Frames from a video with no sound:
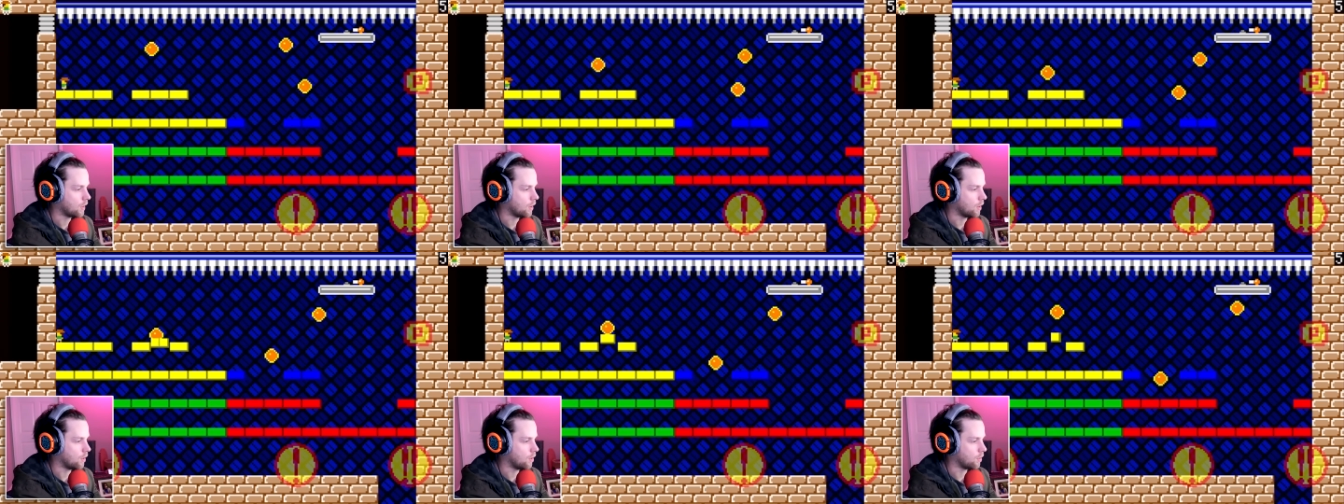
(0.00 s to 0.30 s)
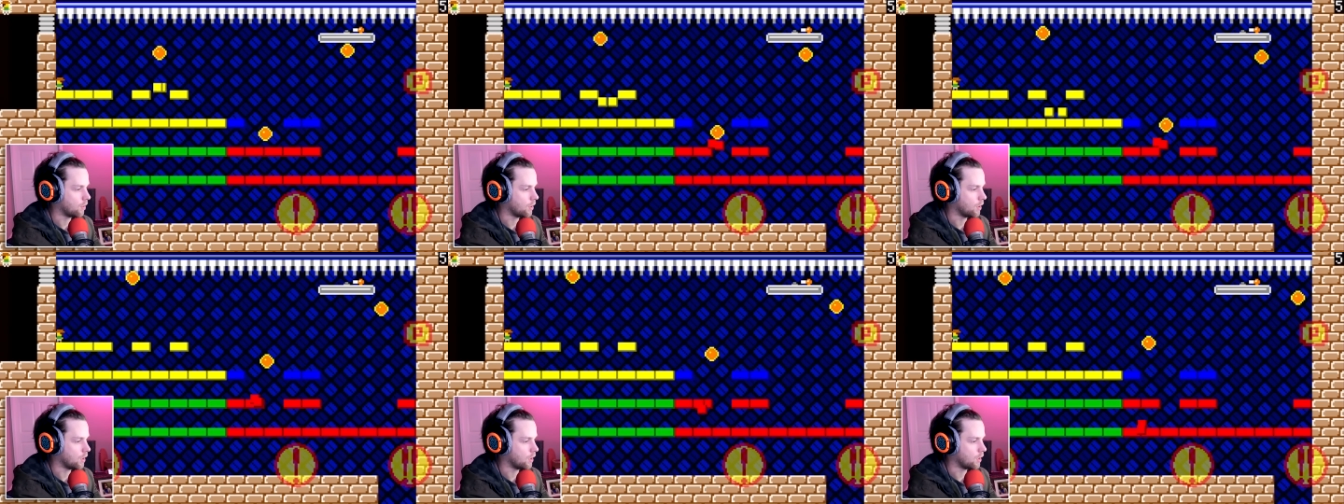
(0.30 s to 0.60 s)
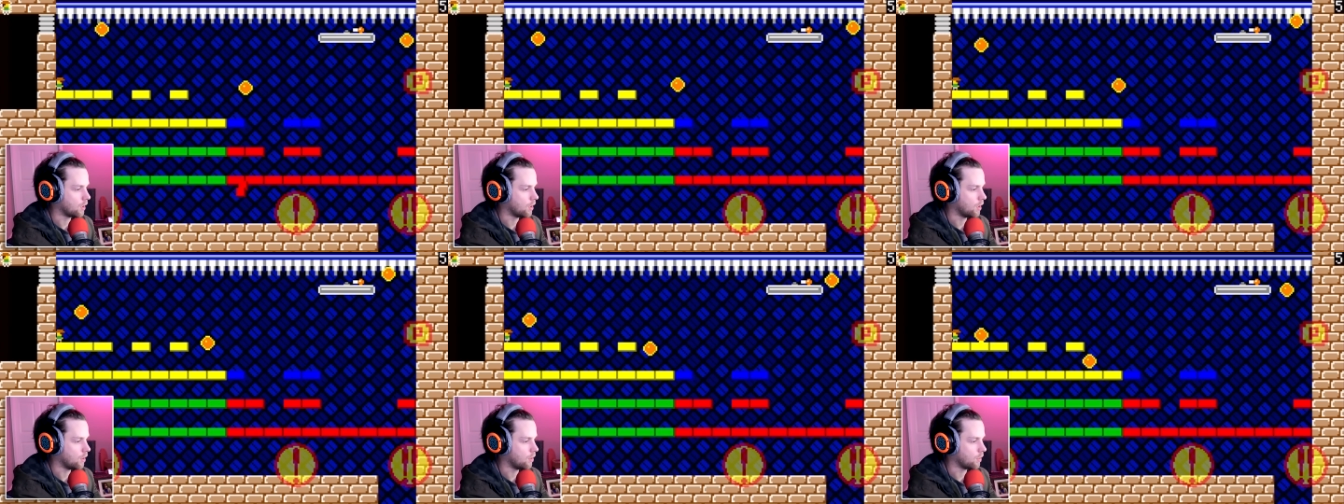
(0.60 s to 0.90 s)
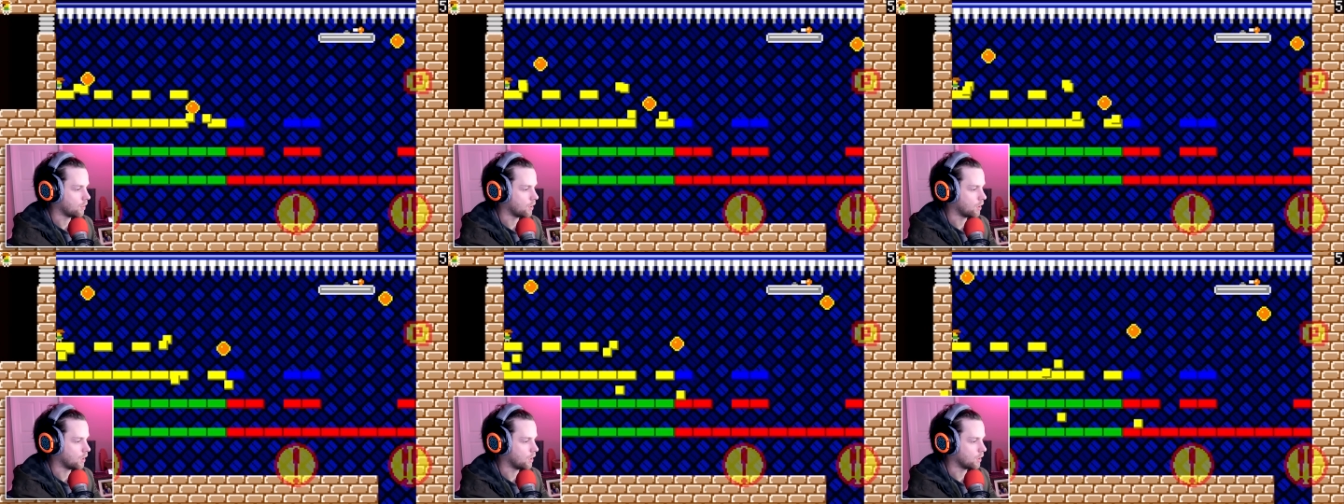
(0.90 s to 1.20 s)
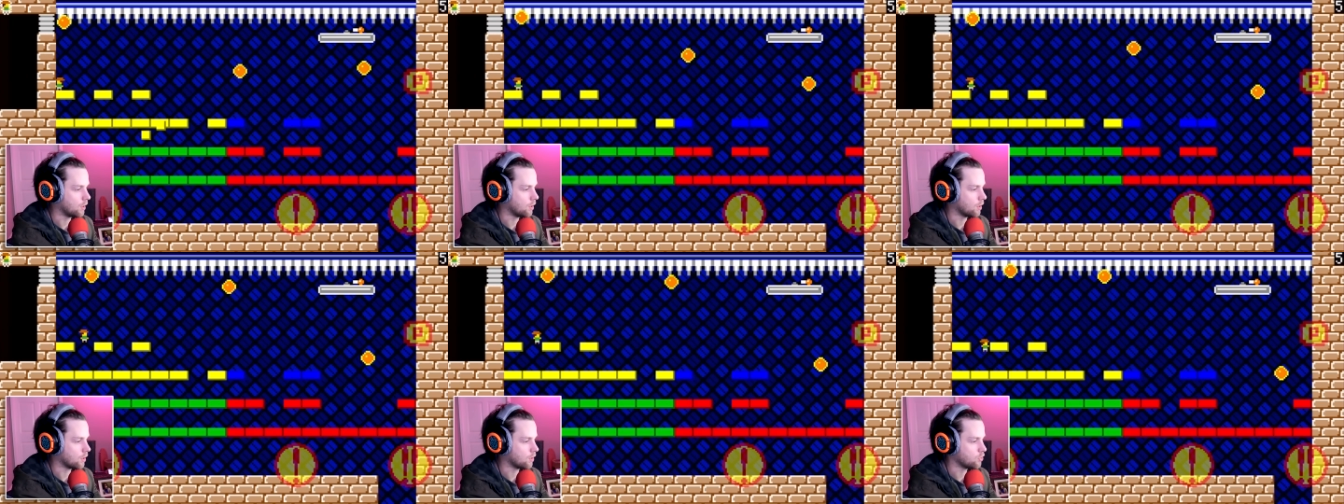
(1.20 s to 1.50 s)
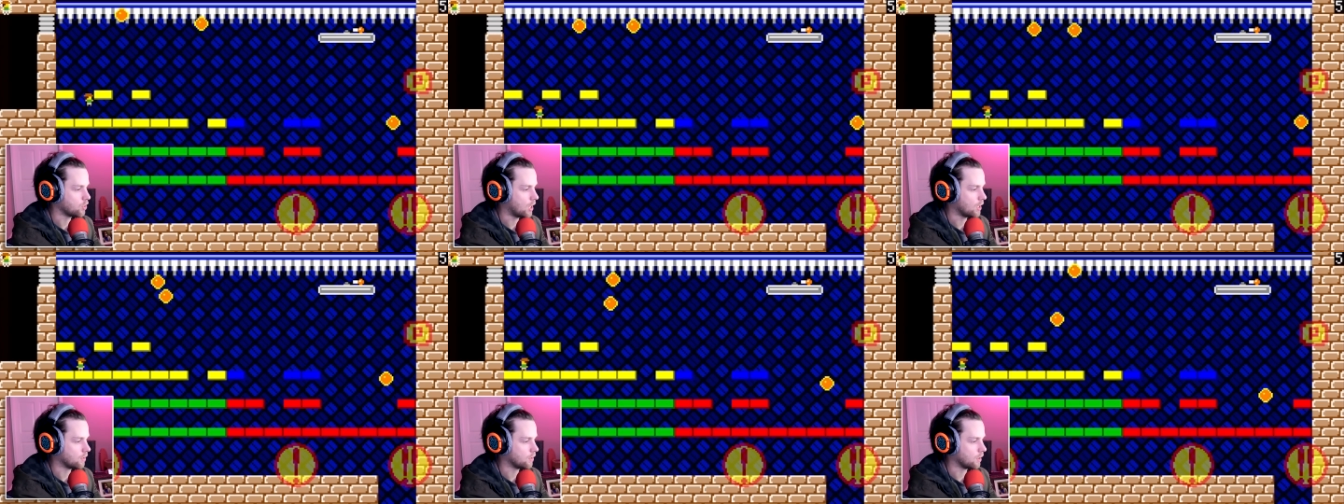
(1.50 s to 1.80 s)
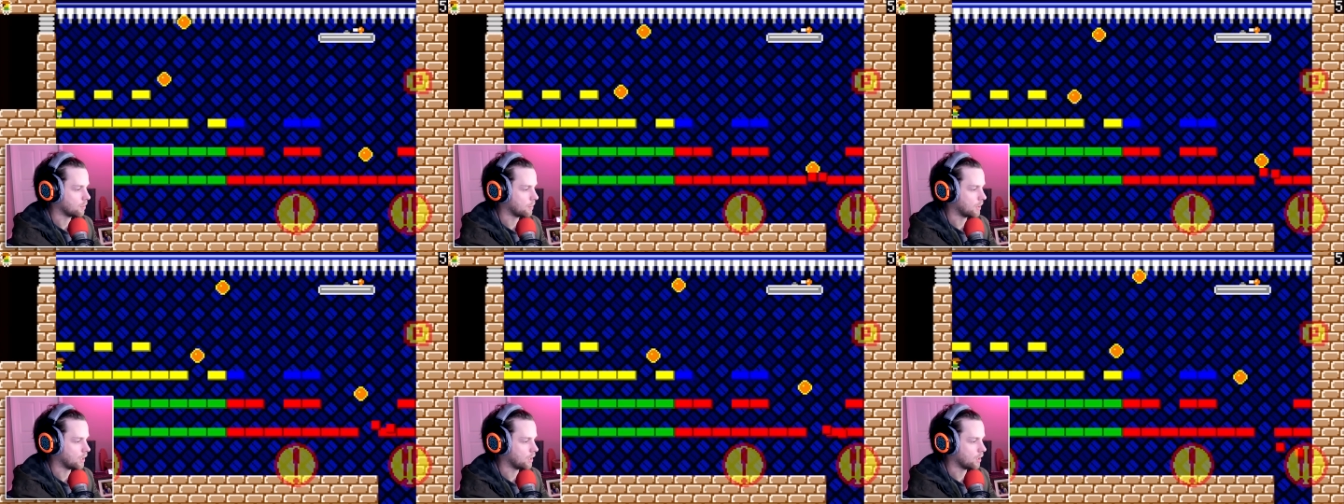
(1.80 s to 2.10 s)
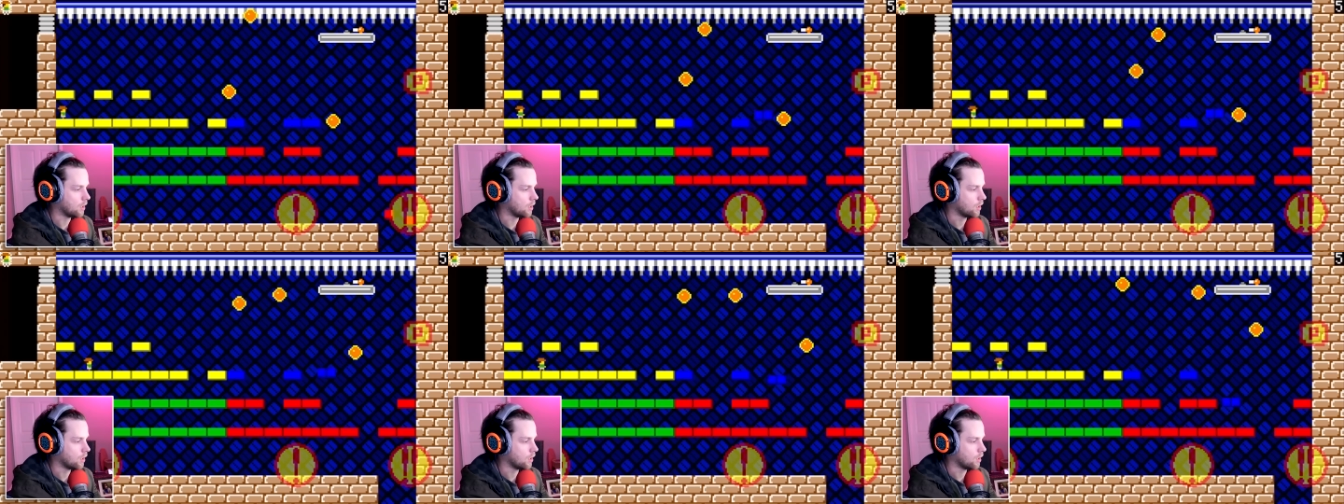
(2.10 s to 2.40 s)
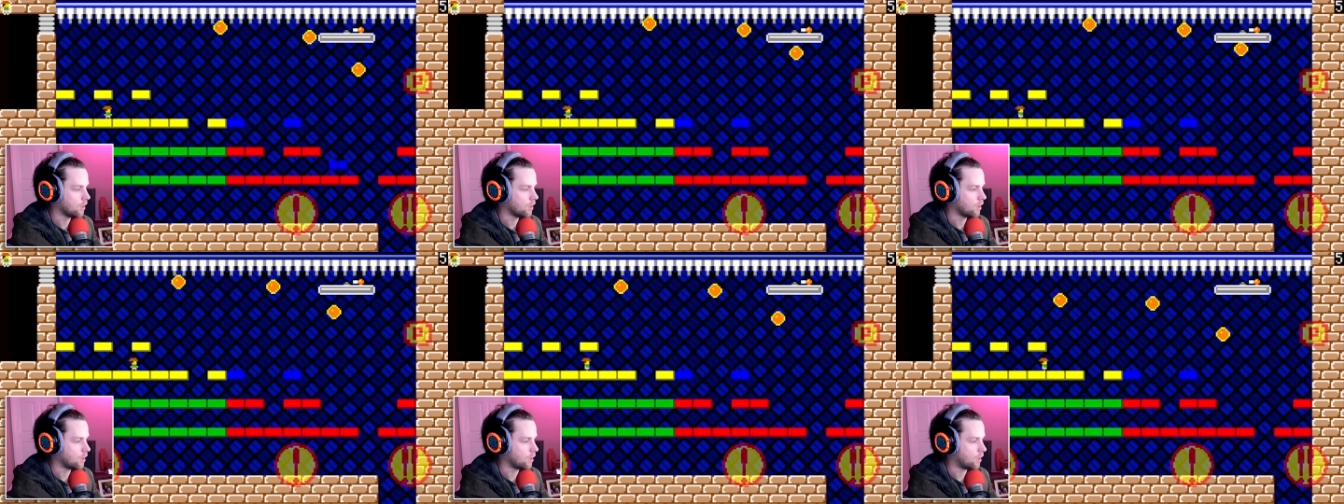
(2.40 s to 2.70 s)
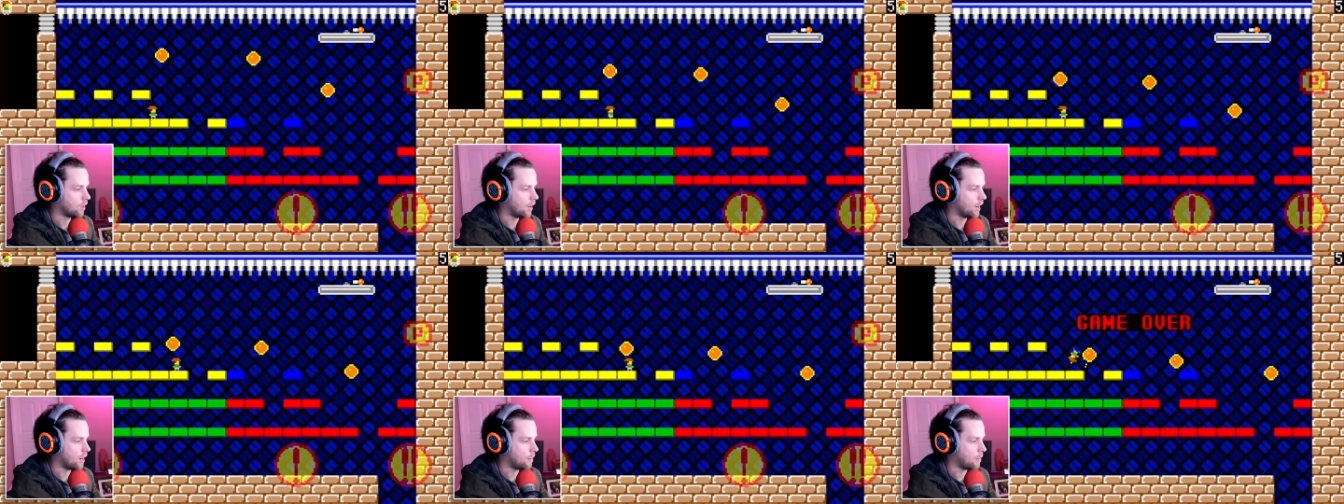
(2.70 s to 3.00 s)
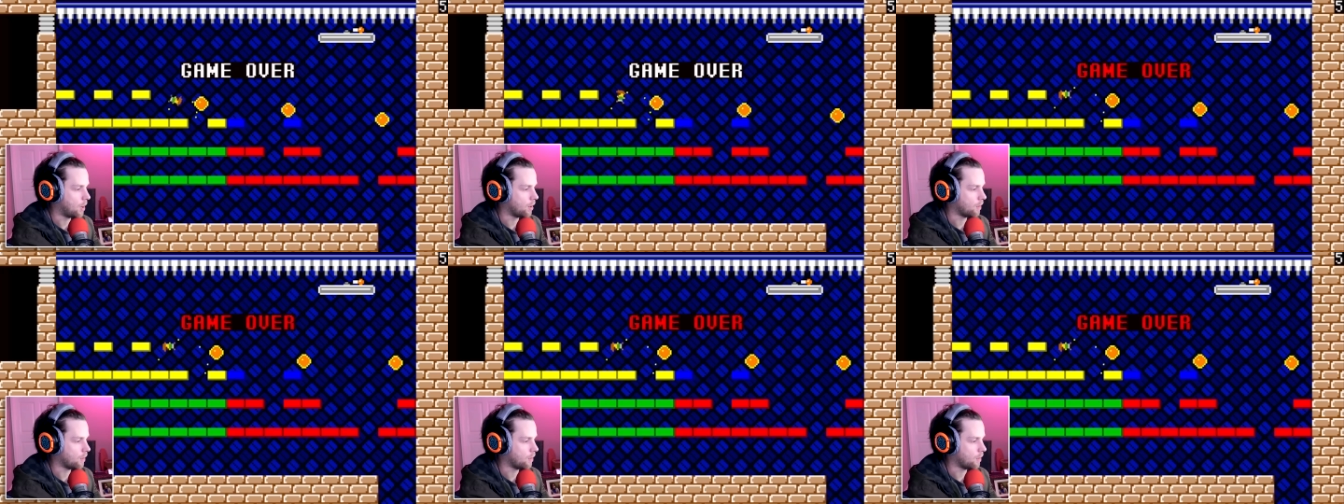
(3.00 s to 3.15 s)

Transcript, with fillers: Oh, good. Oh, good. You're chasing me. All right,